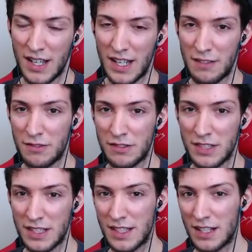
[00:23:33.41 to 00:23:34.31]
And if you
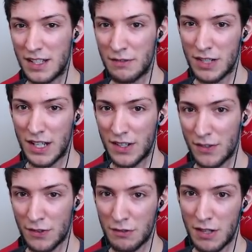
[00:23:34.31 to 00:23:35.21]
did, then leave a like,
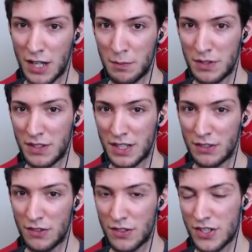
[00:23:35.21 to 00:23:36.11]
subscribe, and you can
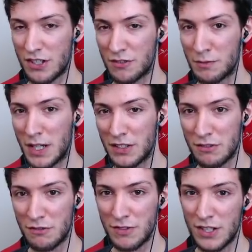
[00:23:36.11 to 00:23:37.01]
also check out my
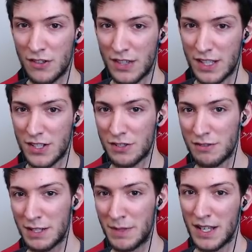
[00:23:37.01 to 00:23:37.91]
other videos and
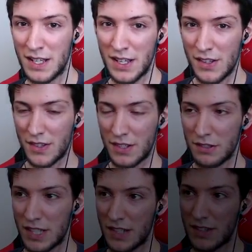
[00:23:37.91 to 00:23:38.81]
stream. See
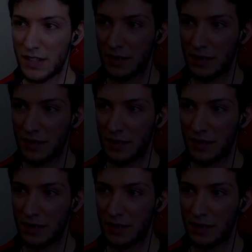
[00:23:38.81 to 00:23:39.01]
you next